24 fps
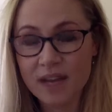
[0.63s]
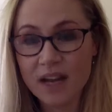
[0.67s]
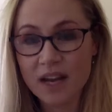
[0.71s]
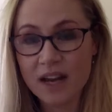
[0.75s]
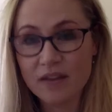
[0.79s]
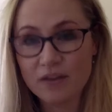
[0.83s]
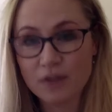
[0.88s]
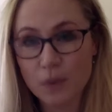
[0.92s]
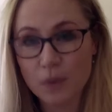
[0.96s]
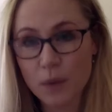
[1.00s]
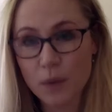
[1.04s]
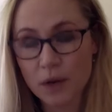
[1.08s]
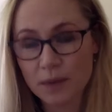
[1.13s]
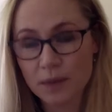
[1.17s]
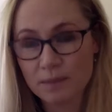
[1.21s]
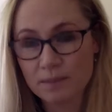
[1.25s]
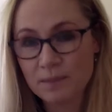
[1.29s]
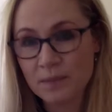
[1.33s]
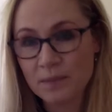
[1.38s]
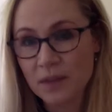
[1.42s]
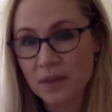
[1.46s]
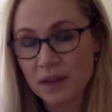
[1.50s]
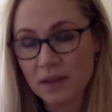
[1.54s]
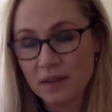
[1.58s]
Hi everyone.
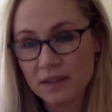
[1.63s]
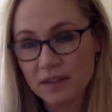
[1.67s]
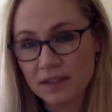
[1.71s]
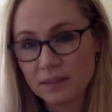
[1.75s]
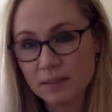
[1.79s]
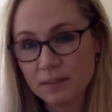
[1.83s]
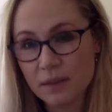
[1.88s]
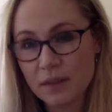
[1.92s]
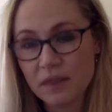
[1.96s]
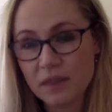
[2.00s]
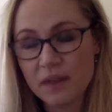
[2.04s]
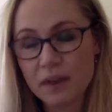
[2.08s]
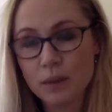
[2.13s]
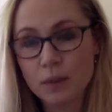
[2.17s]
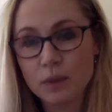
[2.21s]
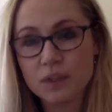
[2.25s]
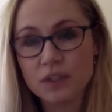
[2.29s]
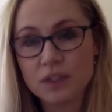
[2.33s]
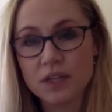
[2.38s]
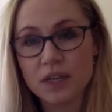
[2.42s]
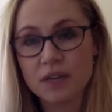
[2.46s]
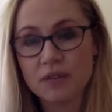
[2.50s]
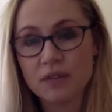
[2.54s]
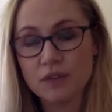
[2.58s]
This month I want
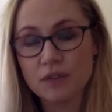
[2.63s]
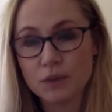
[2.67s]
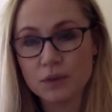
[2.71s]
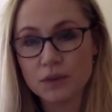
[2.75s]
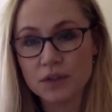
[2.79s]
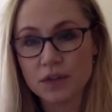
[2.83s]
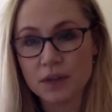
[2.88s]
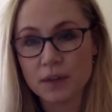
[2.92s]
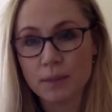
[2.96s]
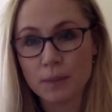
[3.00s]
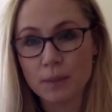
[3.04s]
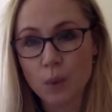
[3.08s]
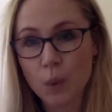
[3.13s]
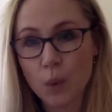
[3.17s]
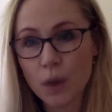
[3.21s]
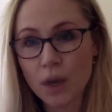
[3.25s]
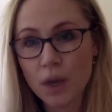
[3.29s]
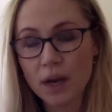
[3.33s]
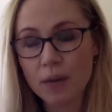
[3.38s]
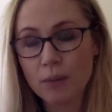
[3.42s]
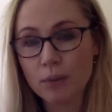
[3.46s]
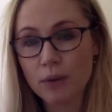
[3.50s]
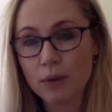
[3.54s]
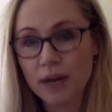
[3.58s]
to give you some
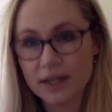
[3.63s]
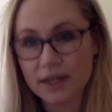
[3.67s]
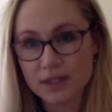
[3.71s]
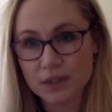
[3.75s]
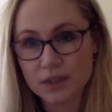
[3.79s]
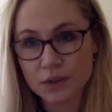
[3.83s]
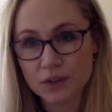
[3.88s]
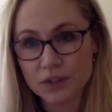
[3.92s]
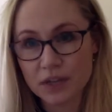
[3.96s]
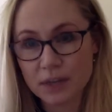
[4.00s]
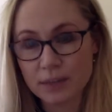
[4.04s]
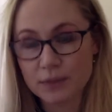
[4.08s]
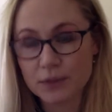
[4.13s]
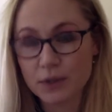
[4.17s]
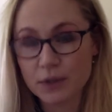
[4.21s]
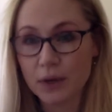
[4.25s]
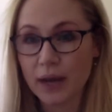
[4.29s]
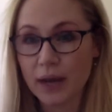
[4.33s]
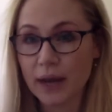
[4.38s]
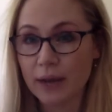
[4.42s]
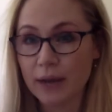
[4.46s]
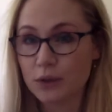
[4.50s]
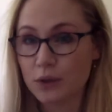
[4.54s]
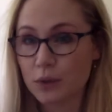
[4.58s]
quick practical tips on
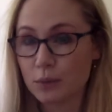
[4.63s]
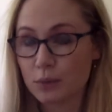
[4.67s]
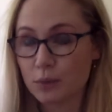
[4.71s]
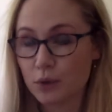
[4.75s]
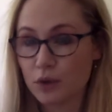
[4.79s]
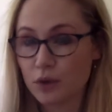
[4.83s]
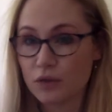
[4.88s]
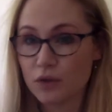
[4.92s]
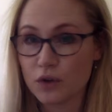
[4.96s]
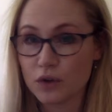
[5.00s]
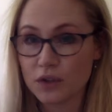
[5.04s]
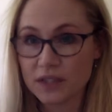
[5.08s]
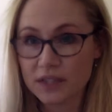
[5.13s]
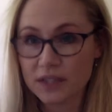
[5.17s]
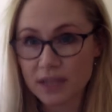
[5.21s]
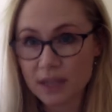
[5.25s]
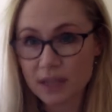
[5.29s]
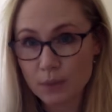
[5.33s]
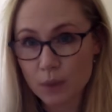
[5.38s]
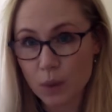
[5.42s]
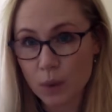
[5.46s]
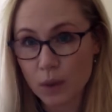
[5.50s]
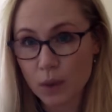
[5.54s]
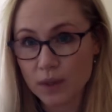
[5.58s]
how to improve your
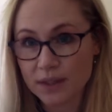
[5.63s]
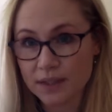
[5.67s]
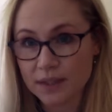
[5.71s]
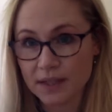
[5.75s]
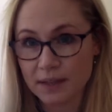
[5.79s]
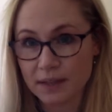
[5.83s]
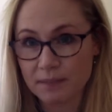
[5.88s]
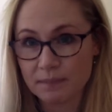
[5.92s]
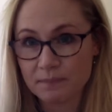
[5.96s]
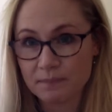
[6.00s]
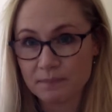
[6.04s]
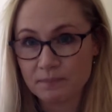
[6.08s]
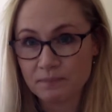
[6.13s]
sleep quality.